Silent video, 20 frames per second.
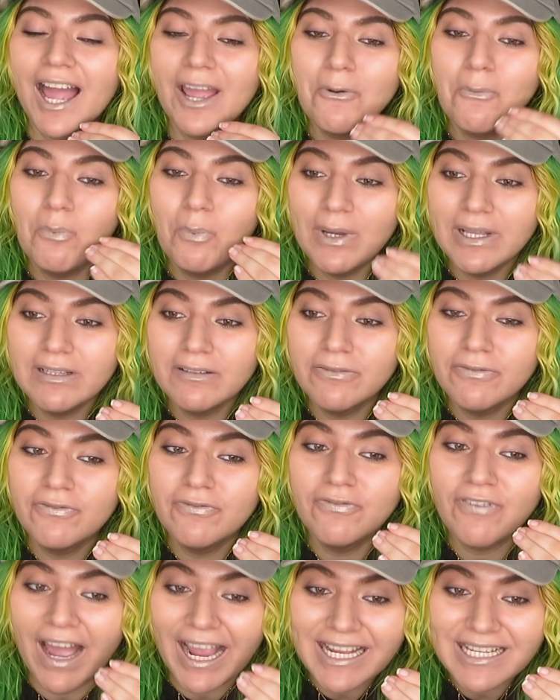I will
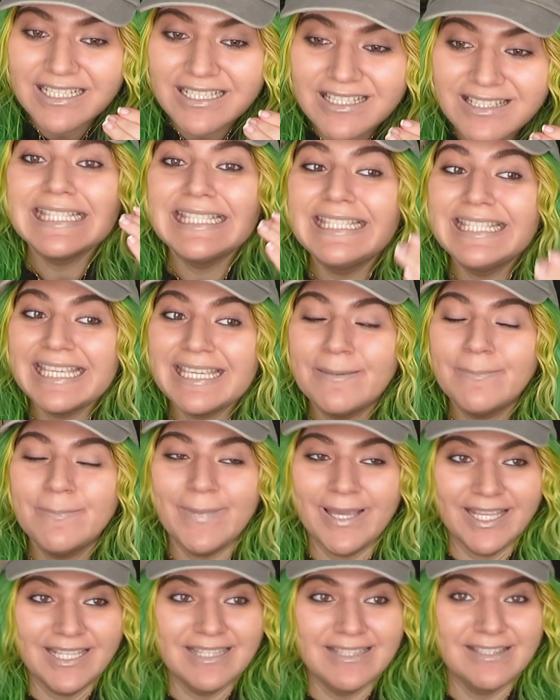fight
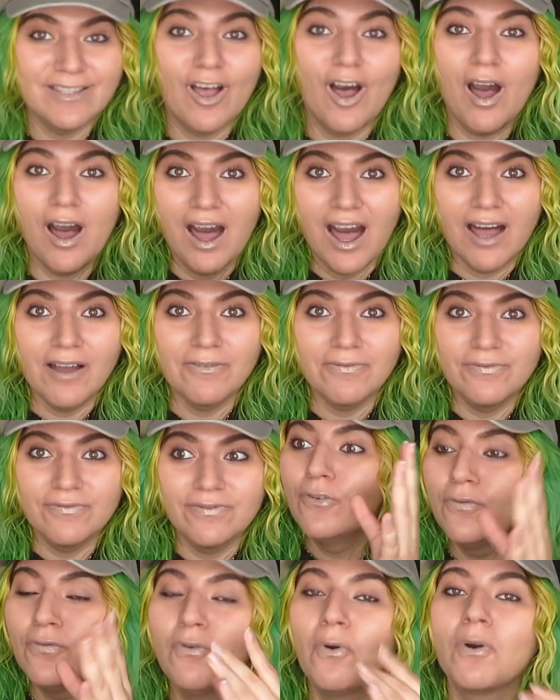demons off
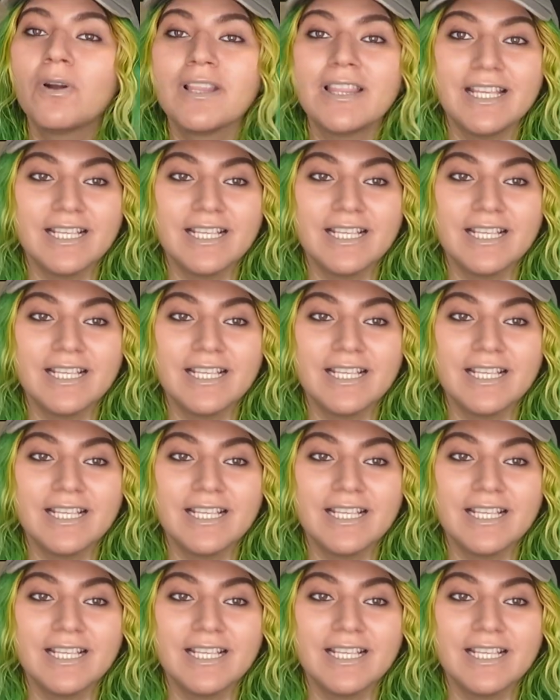for